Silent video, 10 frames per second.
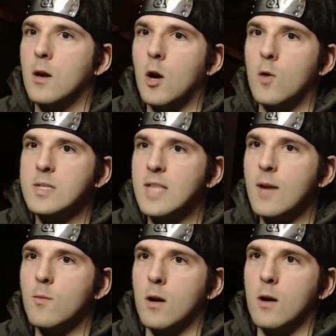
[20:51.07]
Oh, it's
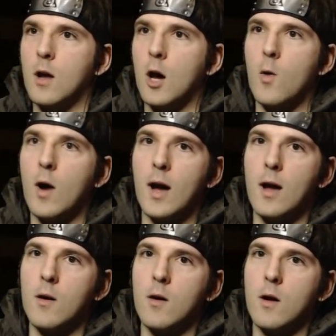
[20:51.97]
that one. Oh.
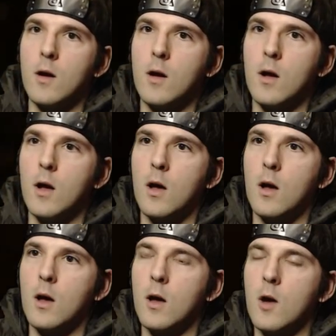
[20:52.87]

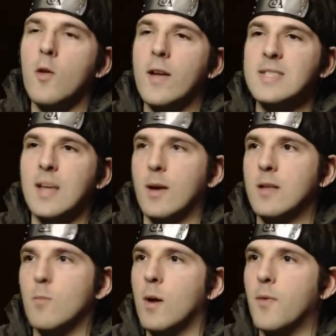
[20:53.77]
Oh no, it is that way.
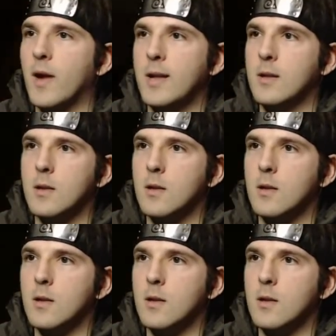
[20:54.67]
My brain.